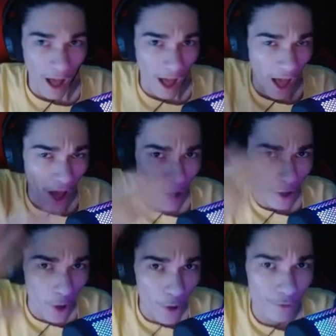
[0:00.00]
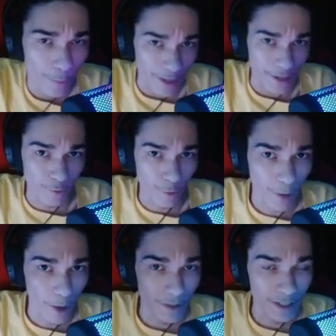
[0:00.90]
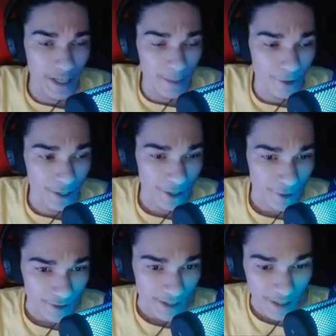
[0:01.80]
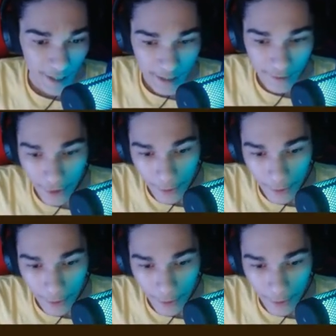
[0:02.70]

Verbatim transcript: Hello everybody, the Republic Gamer here. In today's video, I'm